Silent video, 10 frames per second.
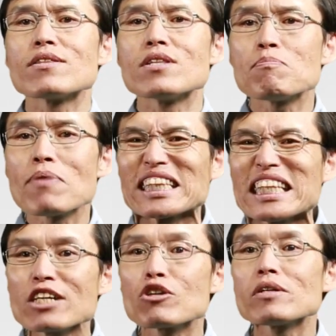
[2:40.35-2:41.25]
the
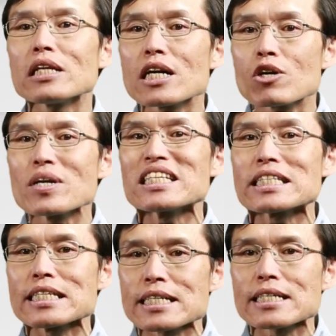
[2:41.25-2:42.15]

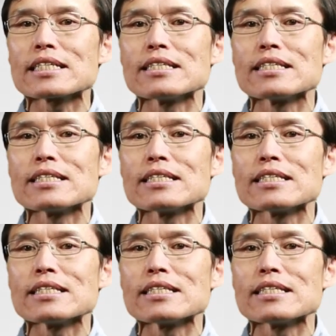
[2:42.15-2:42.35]
particularistic